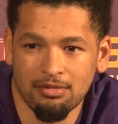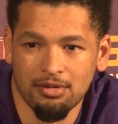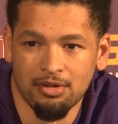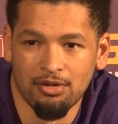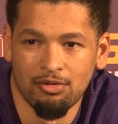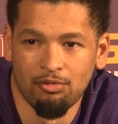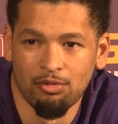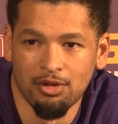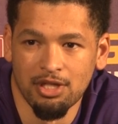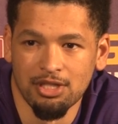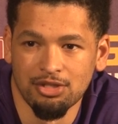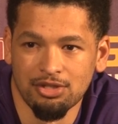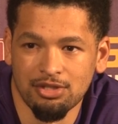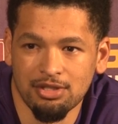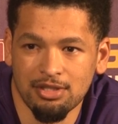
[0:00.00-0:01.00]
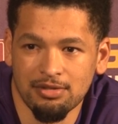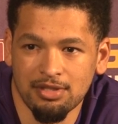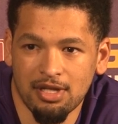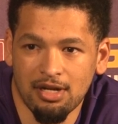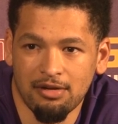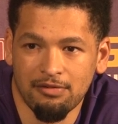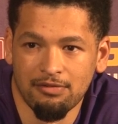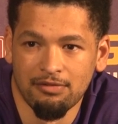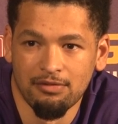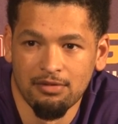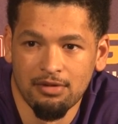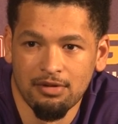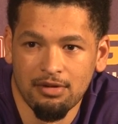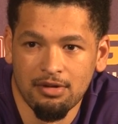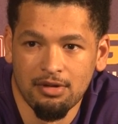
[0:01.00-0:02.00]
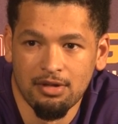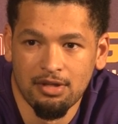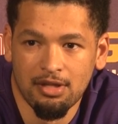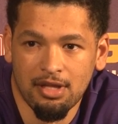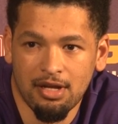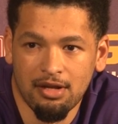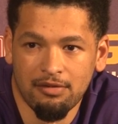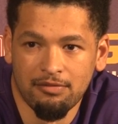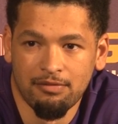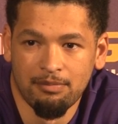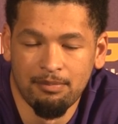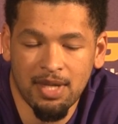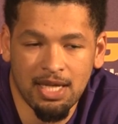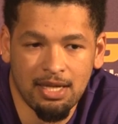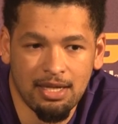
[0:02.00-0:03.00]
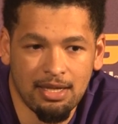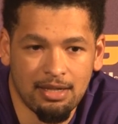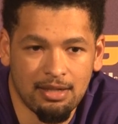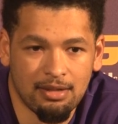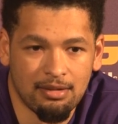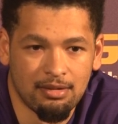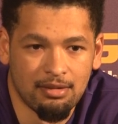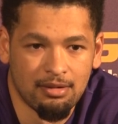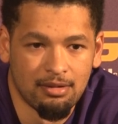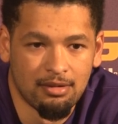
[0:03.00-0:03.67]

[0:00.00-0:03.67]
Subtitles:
you know, relationships that I've made and